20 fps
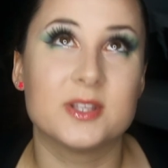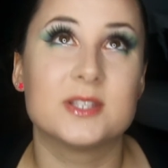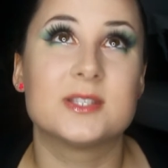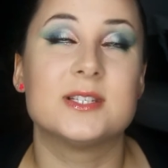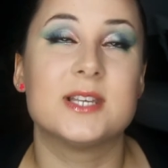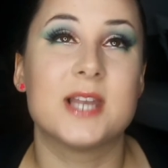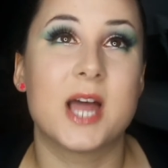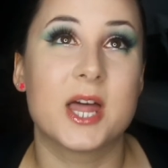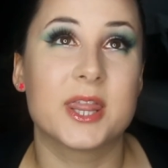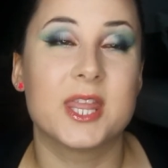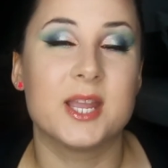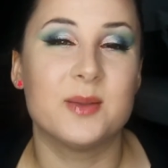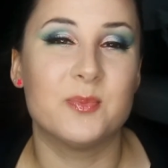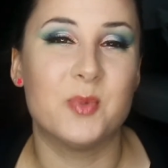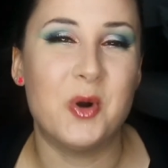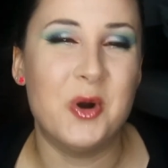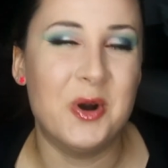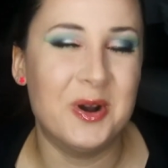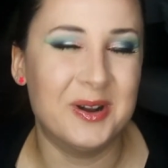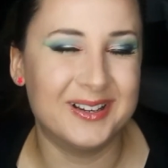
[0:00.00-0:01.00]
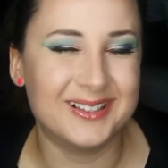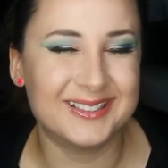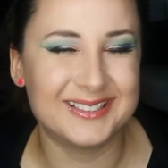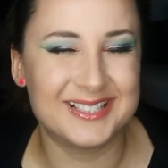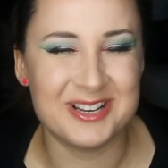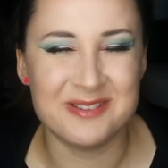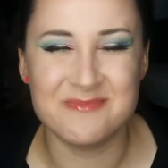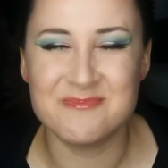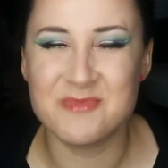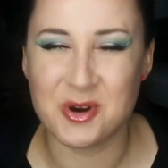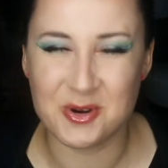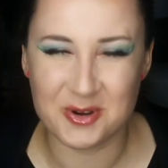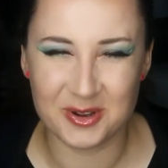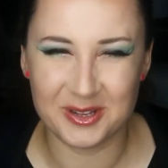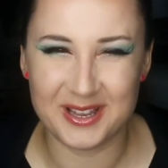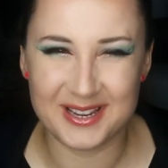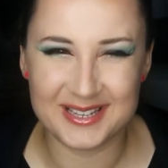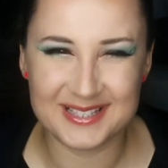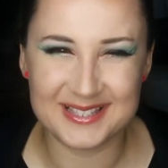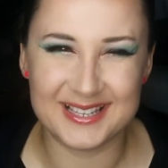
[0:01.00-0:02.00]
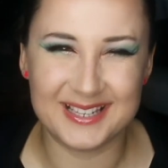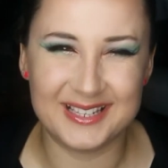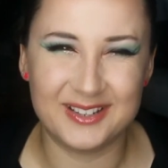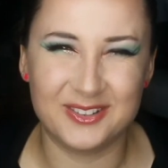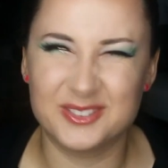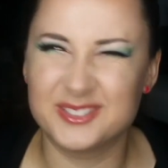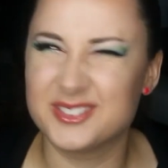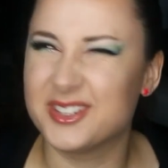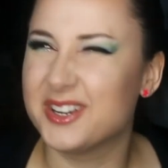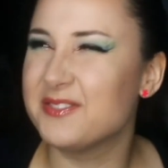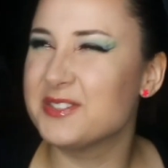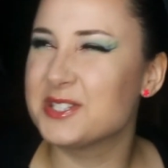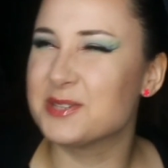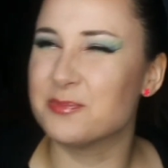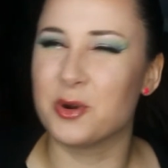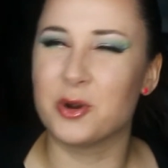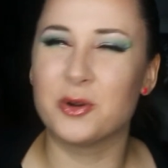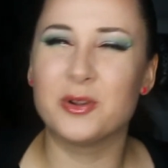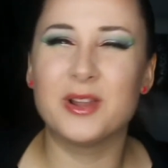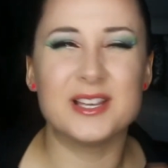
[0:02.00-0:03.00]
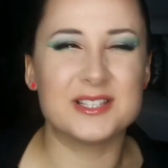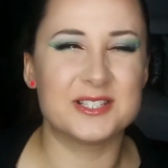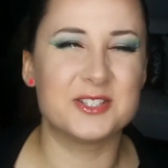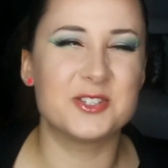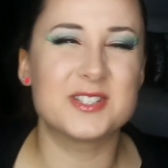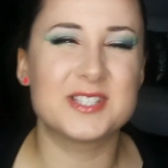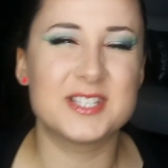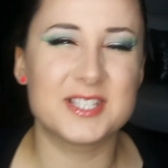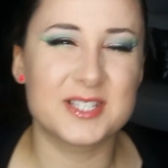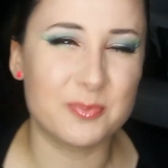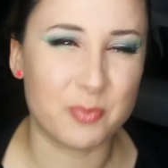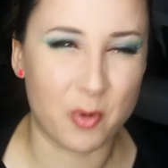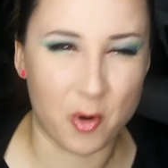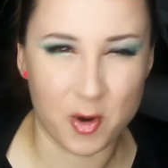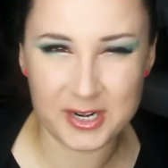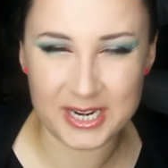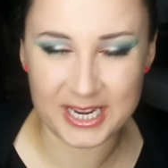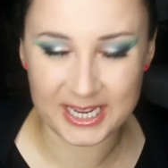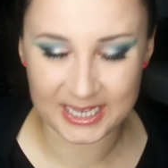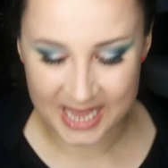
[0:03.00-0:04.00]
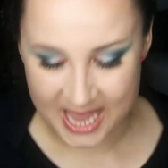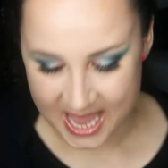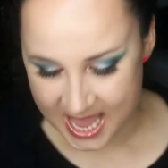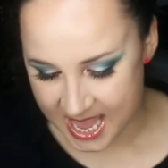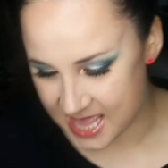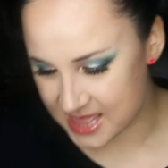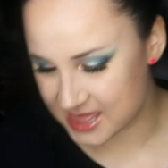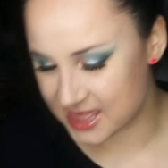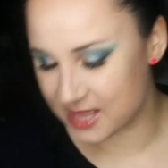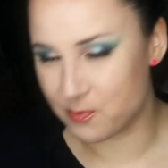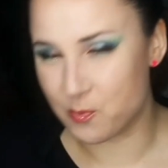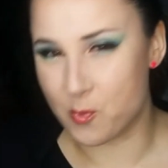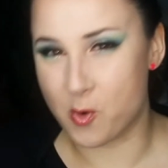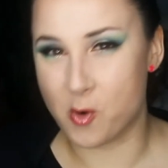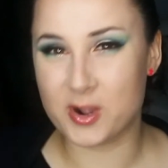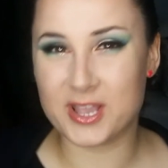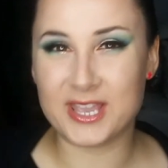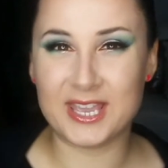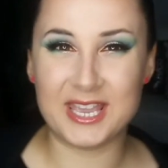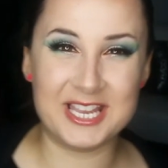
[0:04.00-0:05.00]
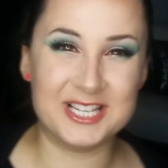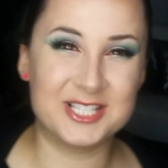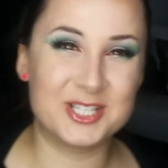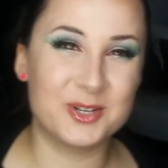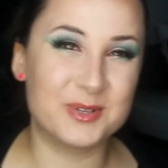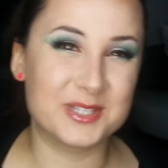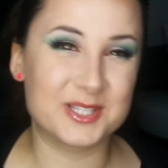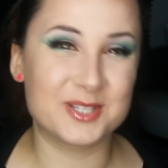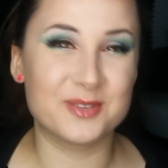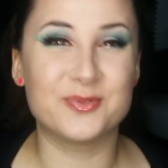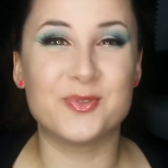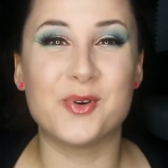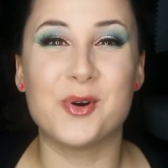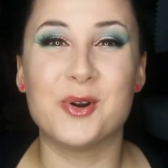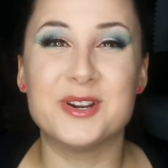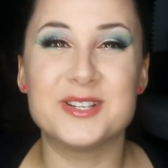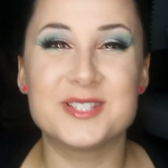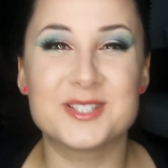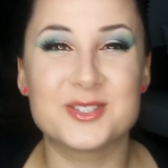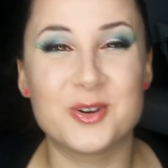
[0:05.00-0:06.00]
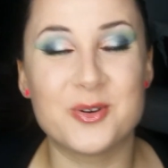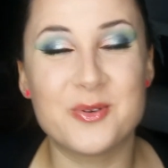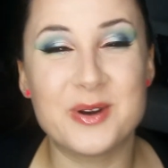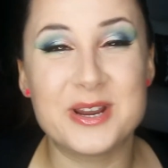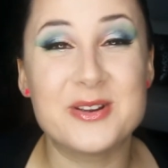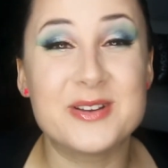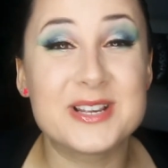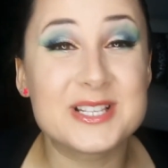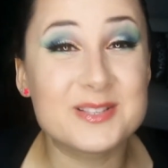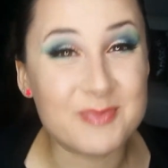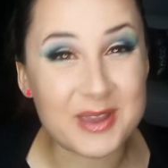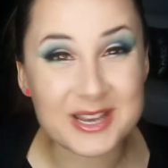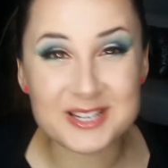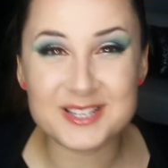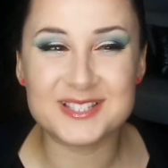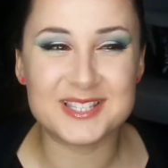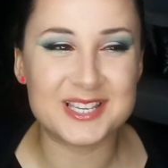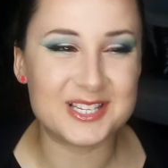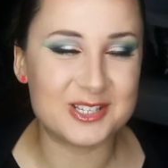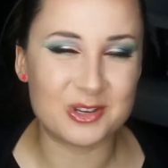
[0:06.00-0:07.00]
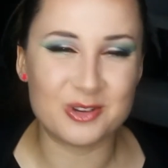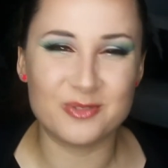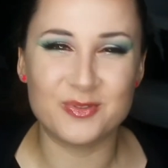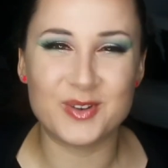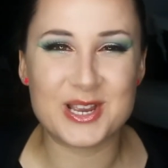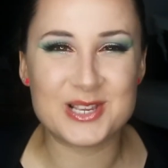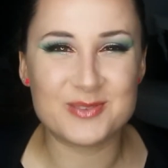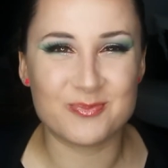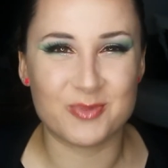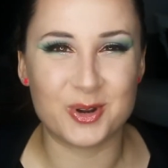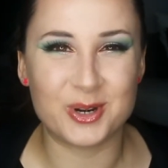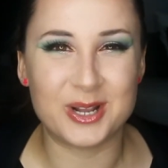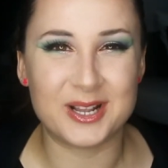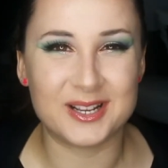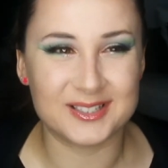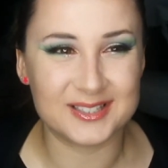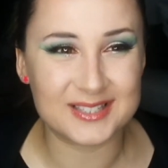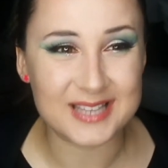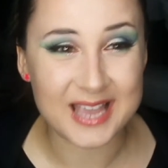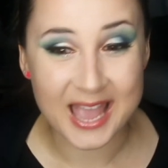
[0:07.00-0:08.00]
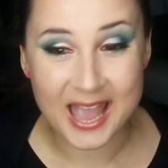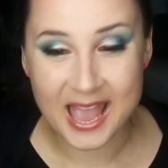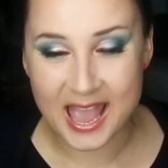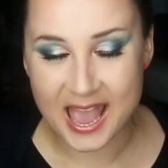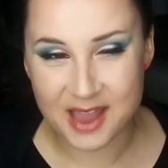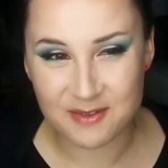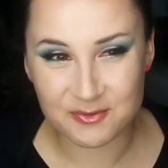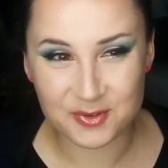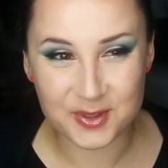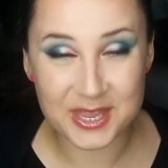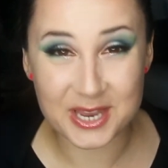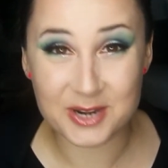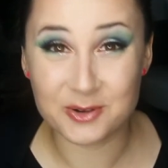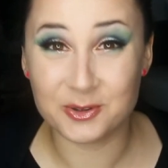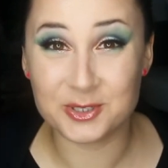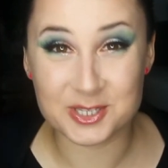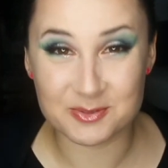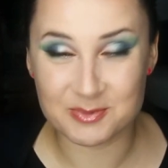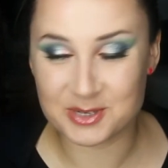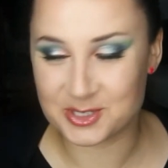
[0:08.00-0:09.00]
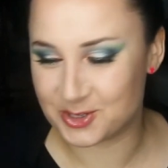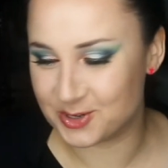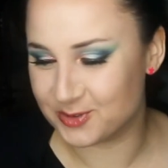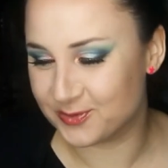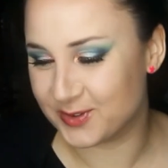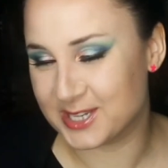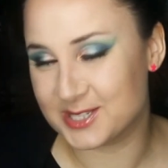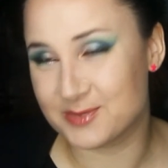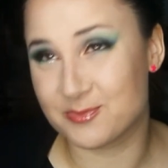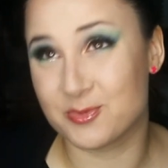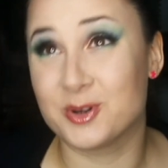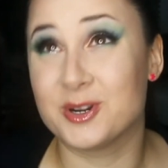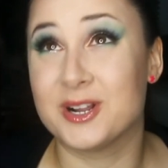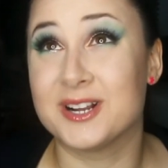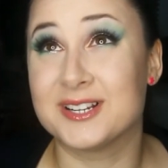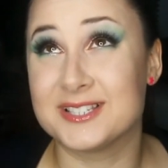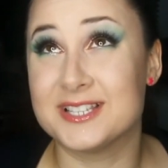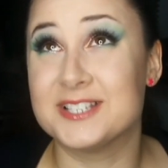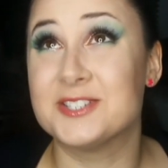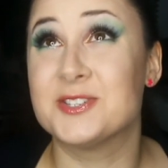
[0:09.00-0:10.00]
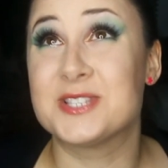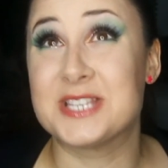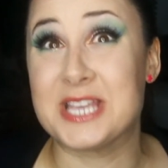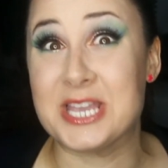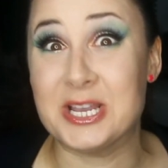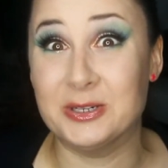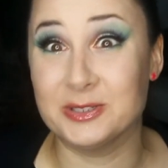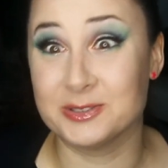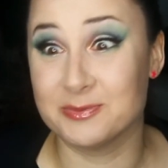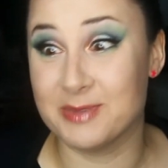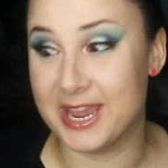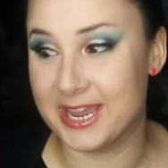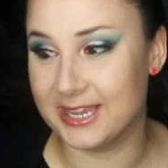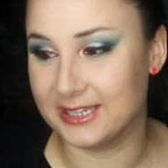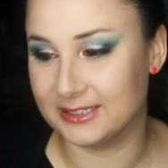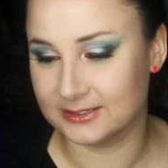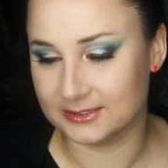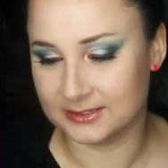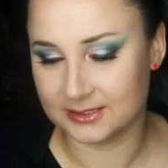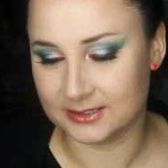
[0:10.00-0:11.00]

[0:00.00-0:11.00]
there's nothing more demoralizing, or not even demoralizing, just disappointing than walking into a Sephora store where you expect to see Too Faced products and for there not to be Too Faced products. It just kills me.